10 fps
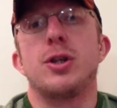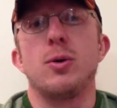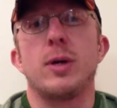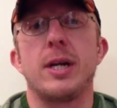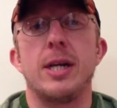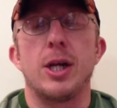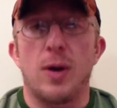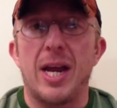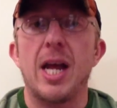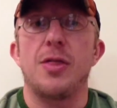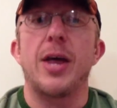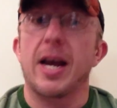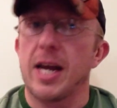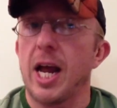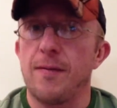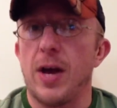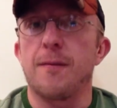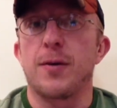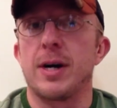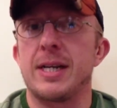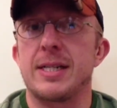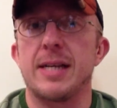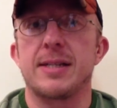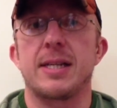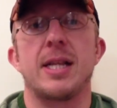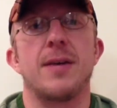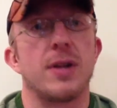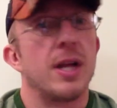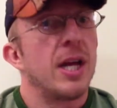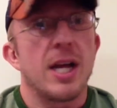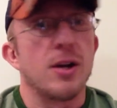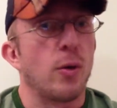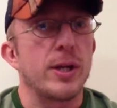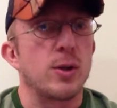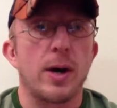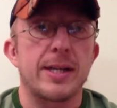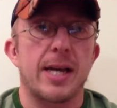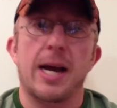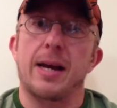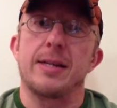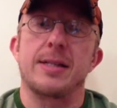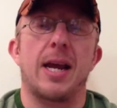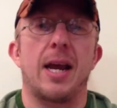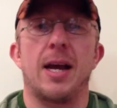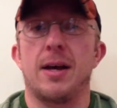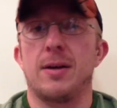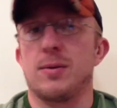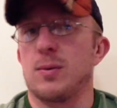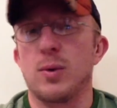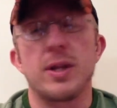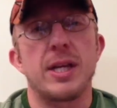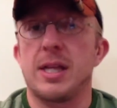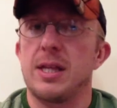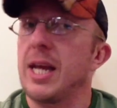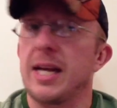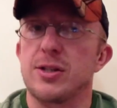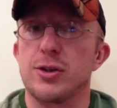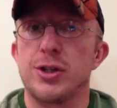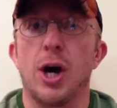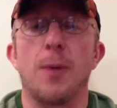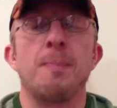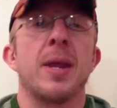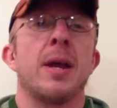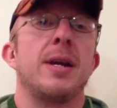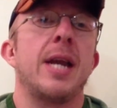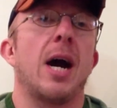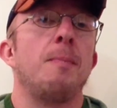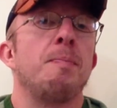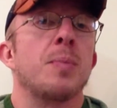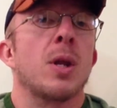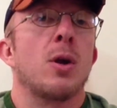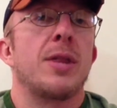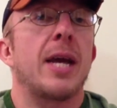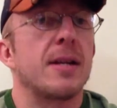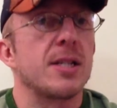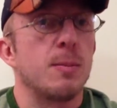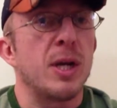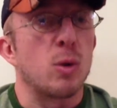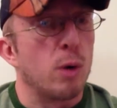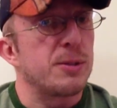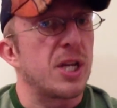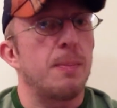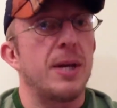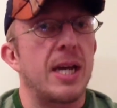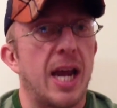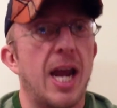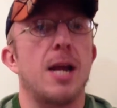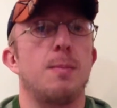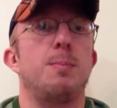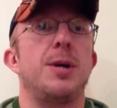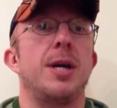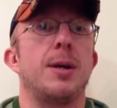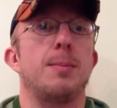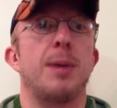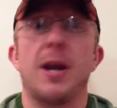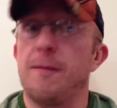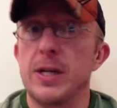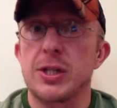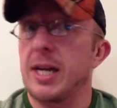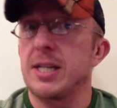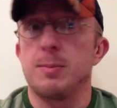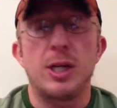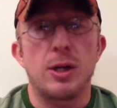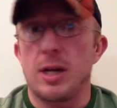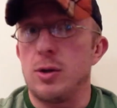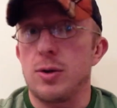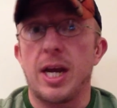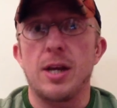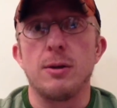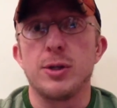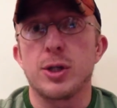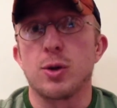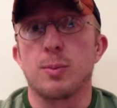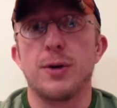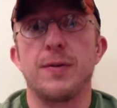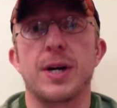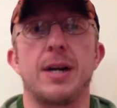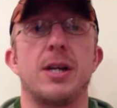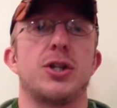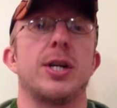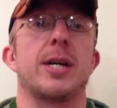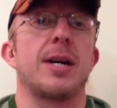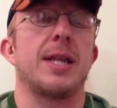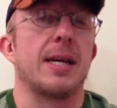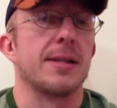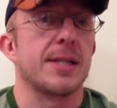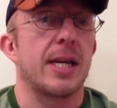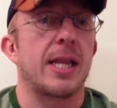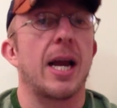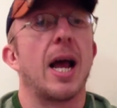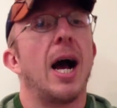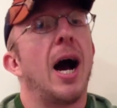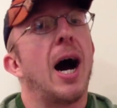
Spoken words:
to, hit that kind of effort and intensity level in only 20 seconds? And really, the answer is no. Now, that doesn't mean rope skipping can't be beneficial. That doesn't mean you can't use it to improve your conditioning or anything else like that.